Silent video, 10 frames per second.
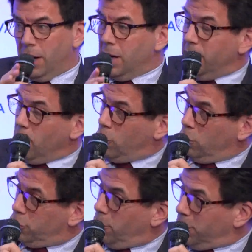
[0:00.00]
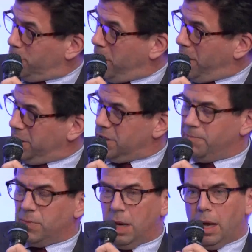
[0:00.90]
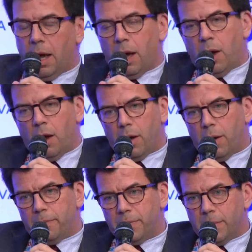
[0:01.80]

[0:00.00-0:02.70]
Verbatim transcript: in the cultural space, uh,